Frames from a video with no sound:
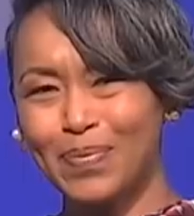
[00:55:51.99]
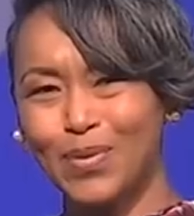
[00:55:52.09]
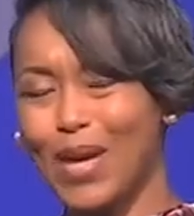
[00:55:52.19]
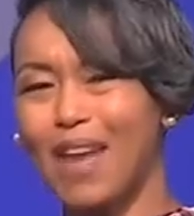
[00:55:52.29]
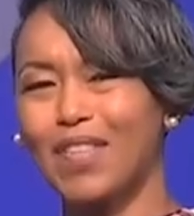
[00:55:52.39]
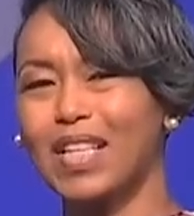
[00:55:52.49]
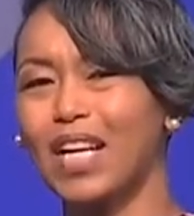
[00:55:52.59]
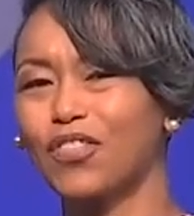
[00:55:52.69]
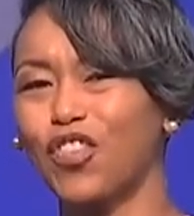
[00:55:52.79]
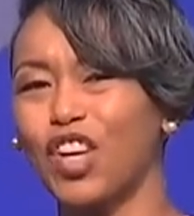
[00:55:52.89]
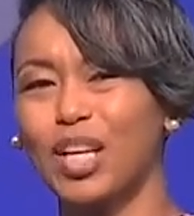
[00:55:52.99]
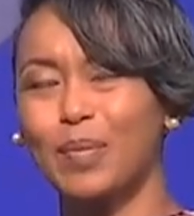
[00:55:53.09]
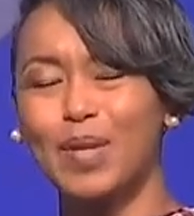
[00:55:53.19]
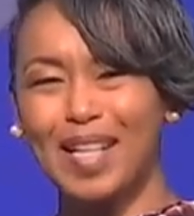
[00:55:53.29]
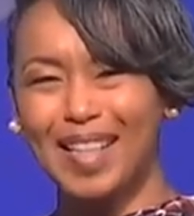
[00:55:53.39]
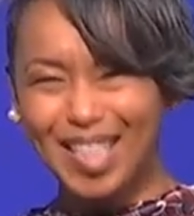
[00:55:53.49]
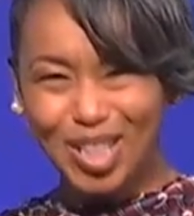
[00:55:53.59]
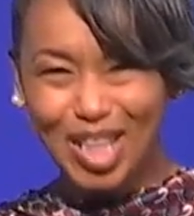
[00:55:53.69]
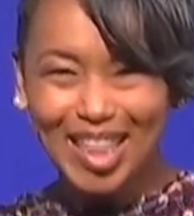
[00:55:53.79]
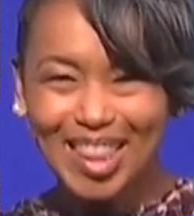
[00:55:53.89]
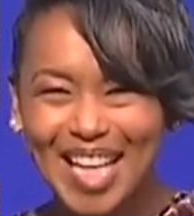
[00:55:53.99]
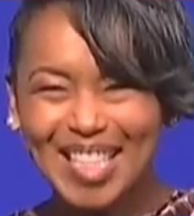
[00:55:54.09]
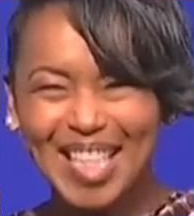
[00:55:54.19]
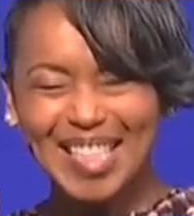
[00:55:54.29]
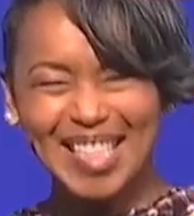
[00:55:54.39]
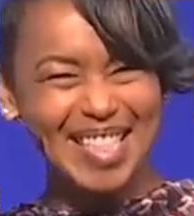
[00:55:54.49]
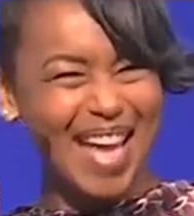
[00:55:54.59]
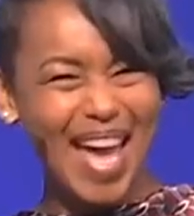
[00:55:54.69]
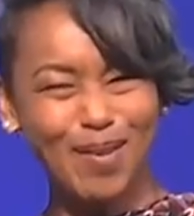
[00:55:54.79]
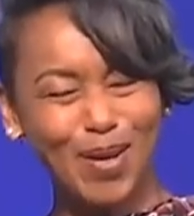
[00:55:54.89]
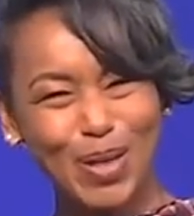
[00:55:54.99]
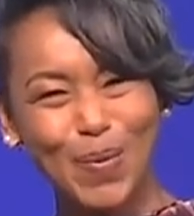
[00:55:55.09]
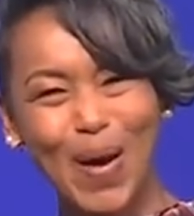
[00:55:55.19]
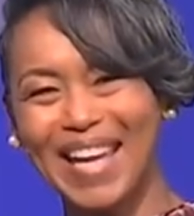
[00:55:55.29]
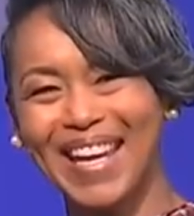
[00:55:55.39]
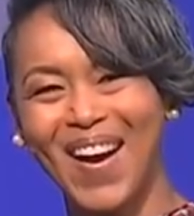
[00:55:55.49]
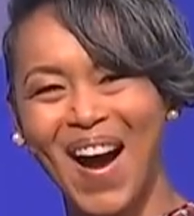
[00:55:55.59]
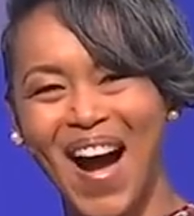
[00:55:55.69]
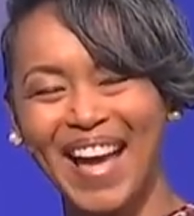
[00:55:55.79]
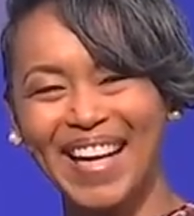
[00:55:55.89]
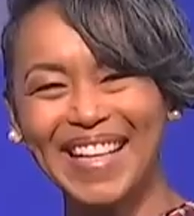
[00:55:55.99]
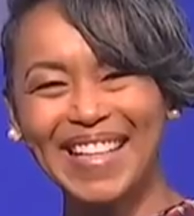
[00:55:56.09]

you haven't lived for him, let's get that done today. What are you waiting on?